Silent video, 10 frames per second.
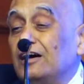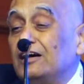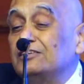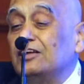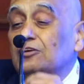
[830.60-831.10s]

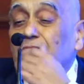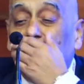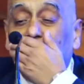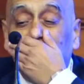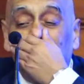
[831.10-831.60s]
And
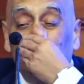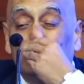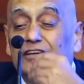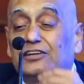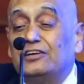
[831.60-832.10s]
thereby you
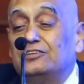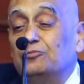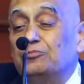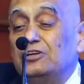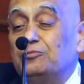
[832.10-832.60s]
can get the
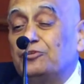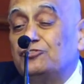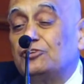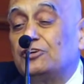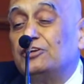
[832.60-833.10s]
mean
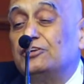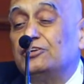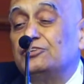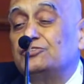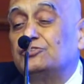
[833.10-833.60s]
pressure
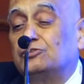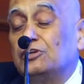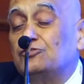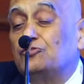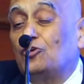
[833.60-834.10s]
gradients,
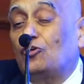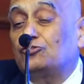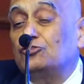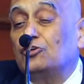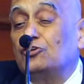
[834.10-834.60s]
this
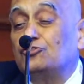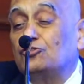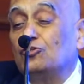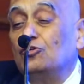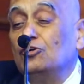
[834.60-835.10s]
velocity
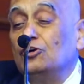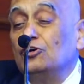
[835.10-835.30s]
ratio,